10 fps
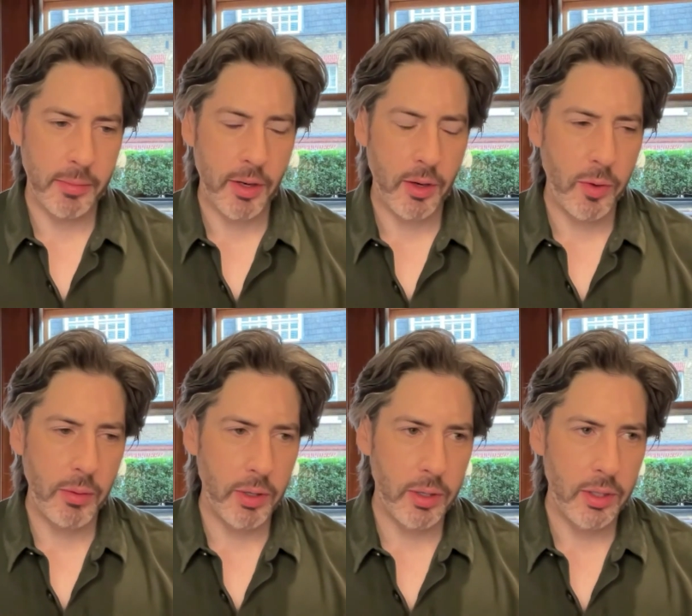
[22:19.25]
We
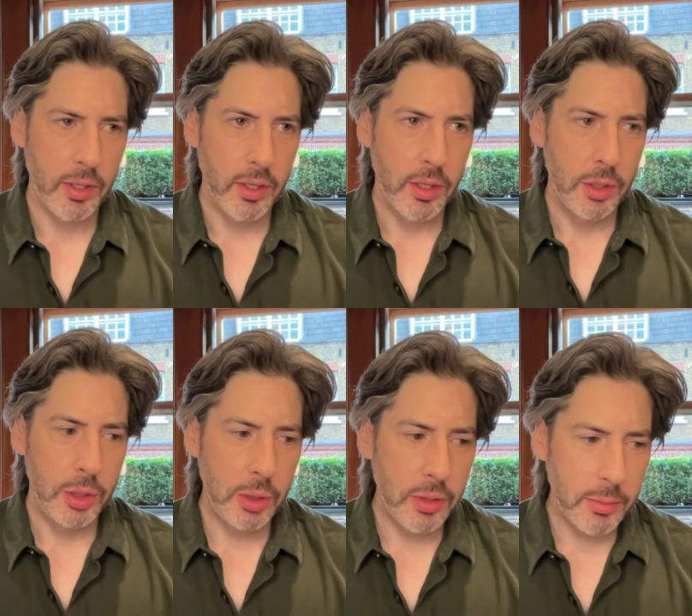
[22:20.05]
were
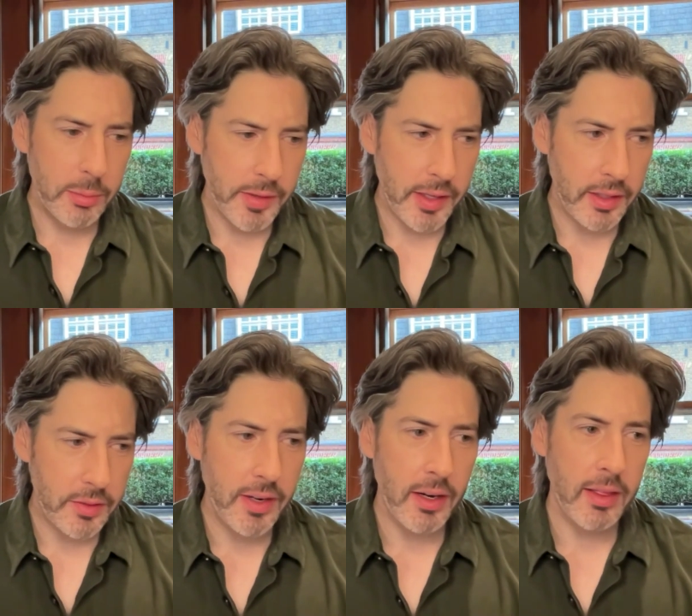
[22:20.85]
shooting the movie in this
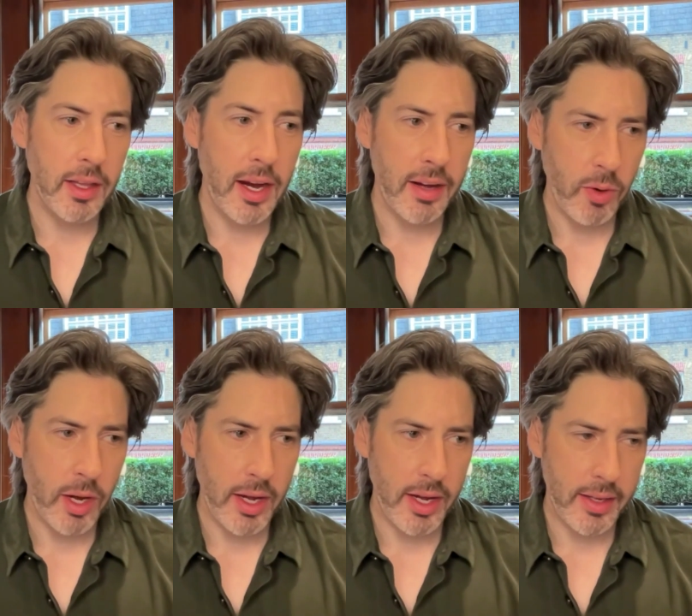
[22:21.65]
very live
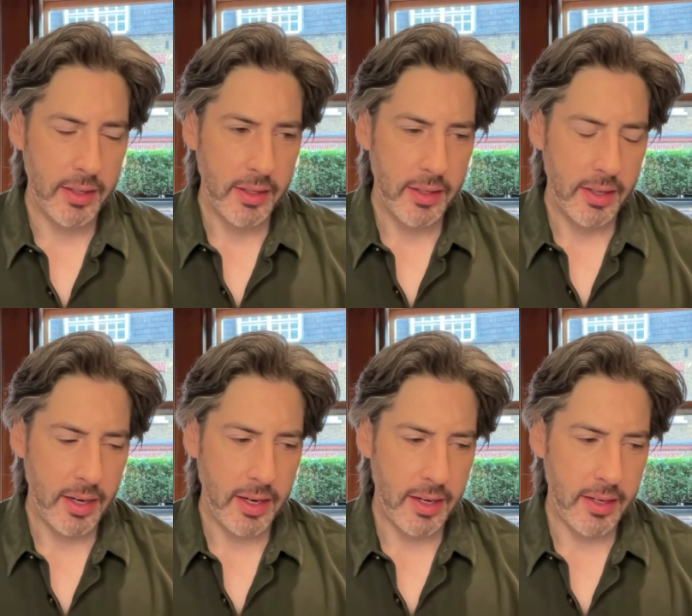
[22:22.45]
way,
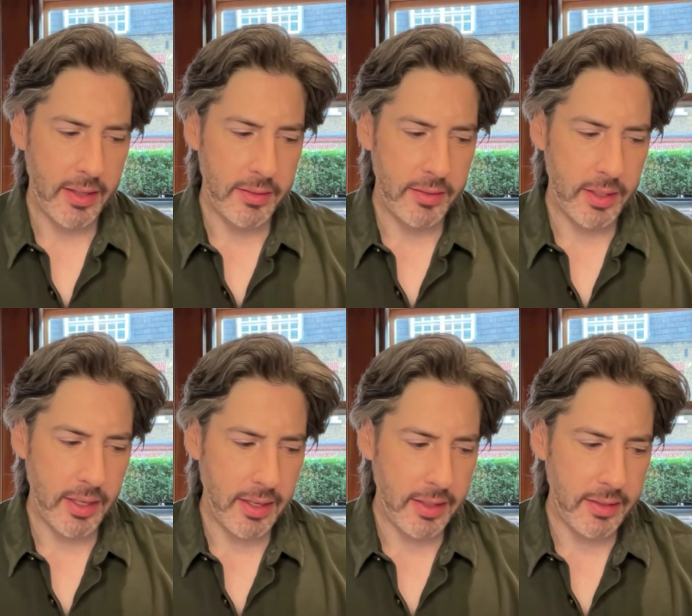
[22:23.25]

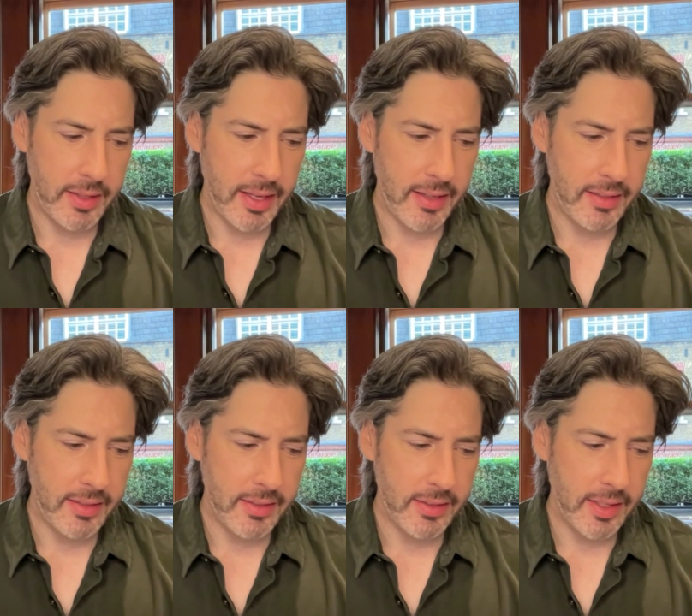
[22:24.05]
and then
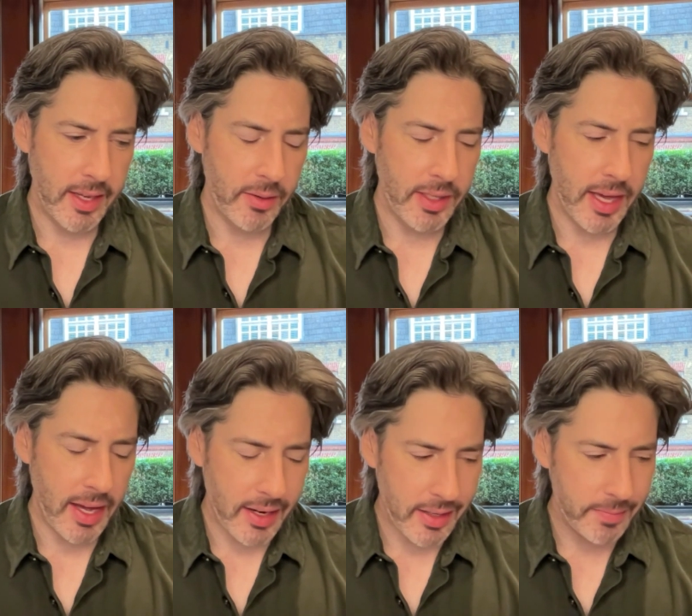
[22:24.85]
the
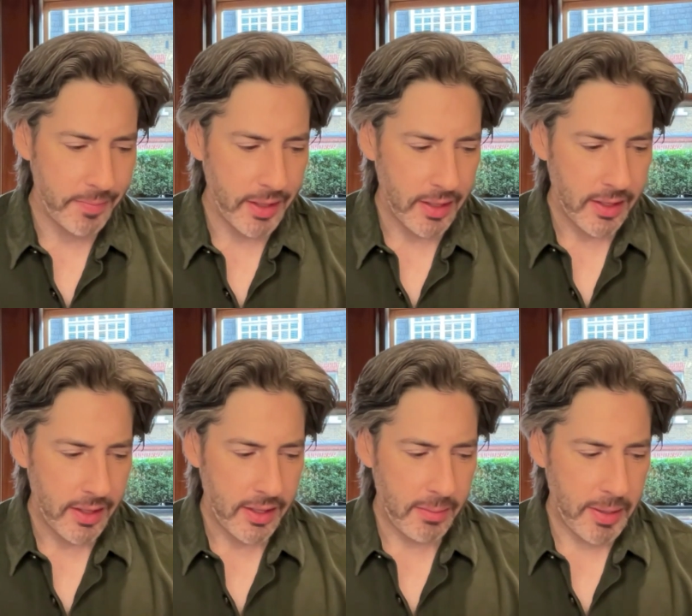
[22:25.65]
edit
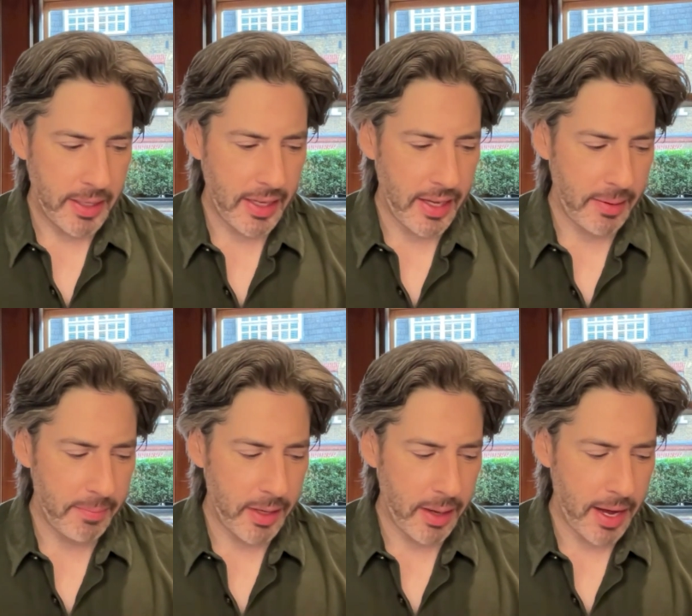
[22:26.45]

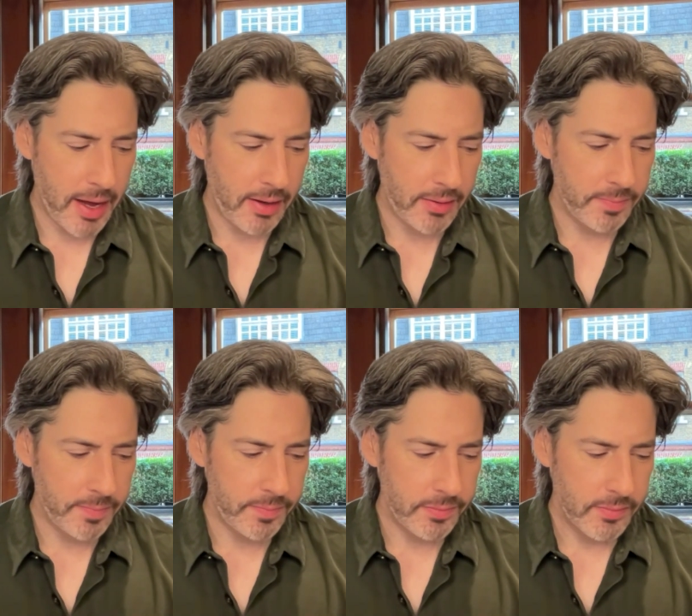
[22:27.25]
became about
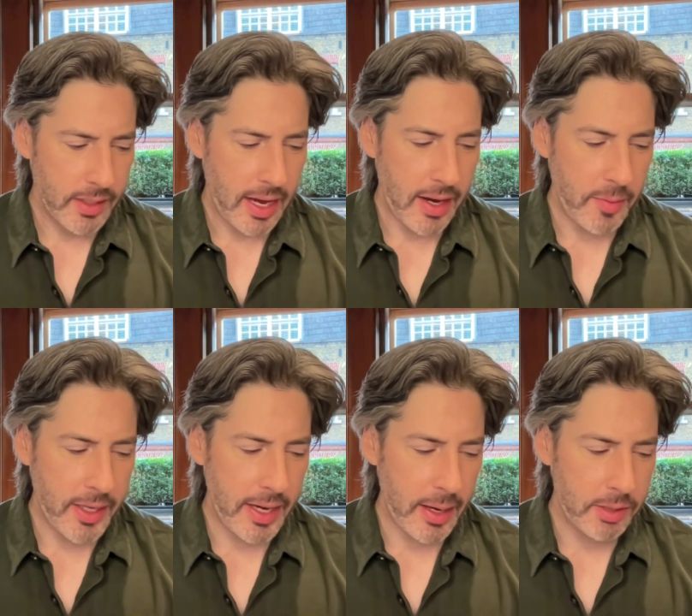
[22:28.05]
how do we
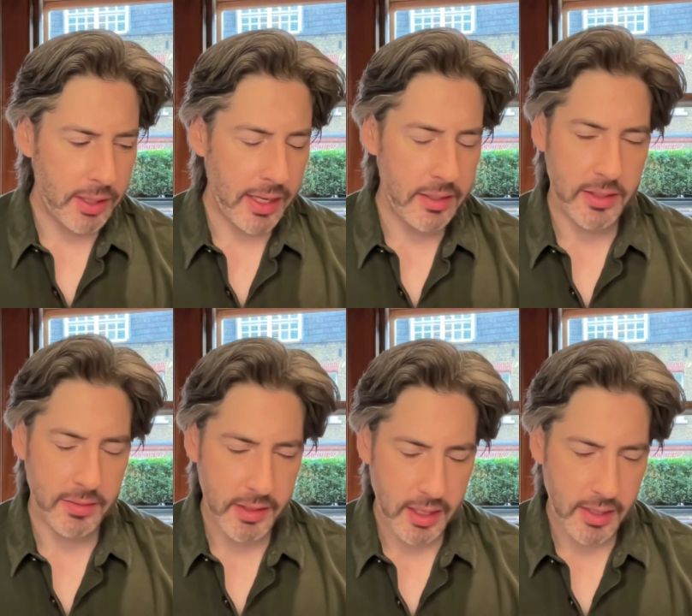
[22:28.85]
capture the essence
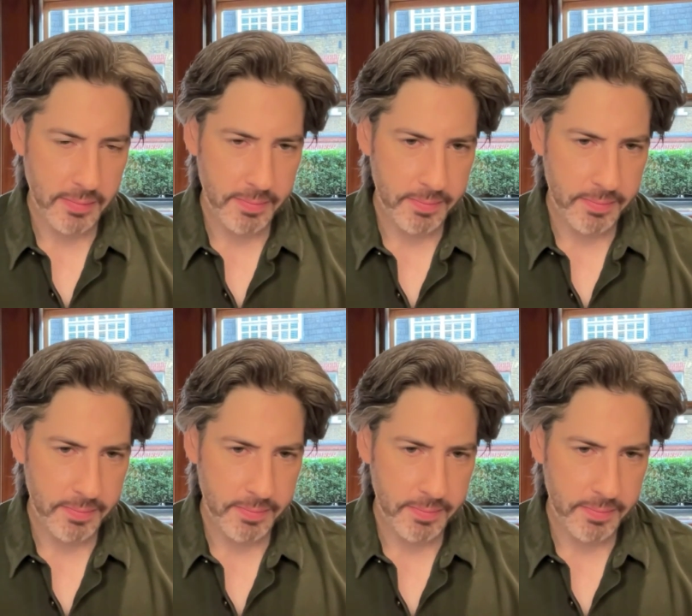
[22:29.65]
of time?